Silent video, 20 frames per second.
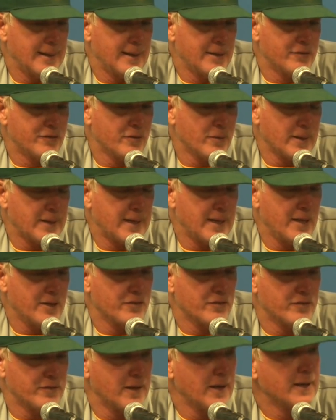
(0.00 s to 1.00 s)
and so I
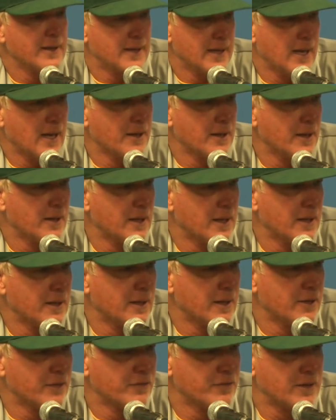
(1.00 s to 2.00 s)
can't say, yeah,
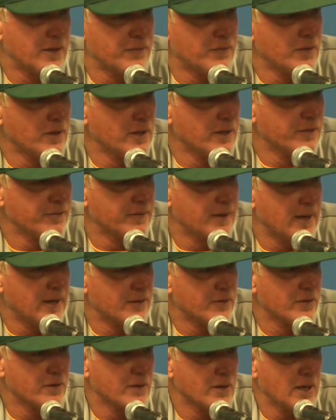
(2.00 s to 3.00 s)
that's definitely a
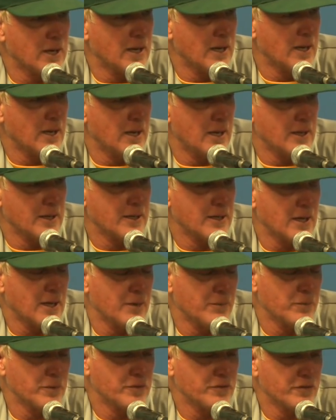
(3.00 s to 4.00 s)
factor.
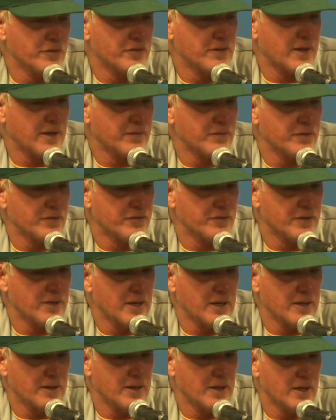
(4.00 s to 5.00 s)
I would just have to
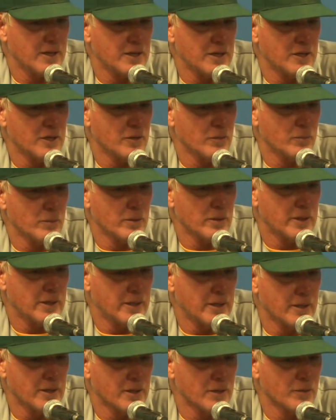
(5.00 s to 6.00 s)
say that, you know, we're
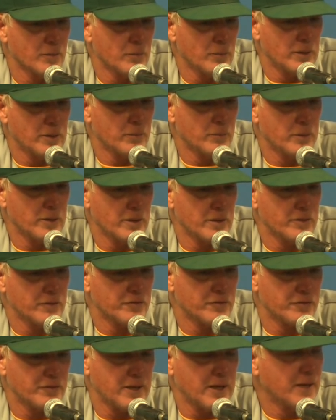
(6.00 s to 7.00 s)
here. We
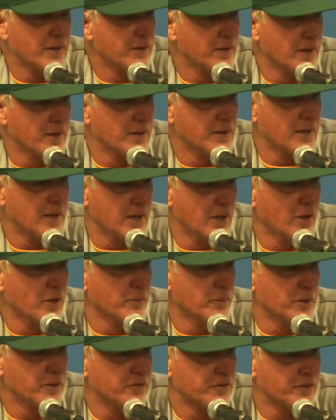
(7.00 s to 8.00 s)
understand the
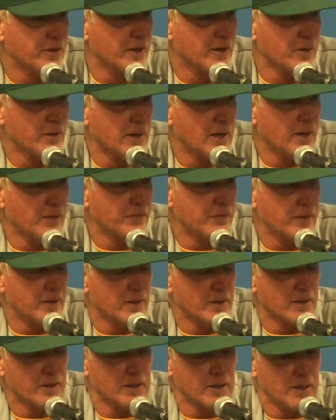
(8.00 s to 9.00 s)
elements that are out
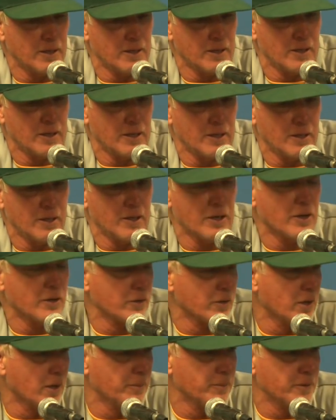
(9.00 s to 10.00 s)
there and our
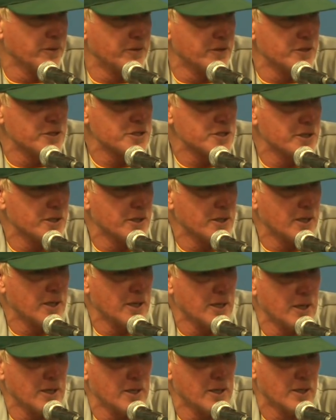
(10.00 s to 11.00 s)
competition.
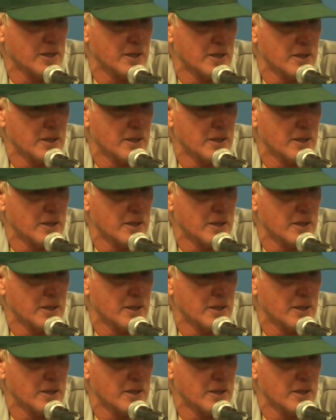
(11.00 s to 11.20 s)
And,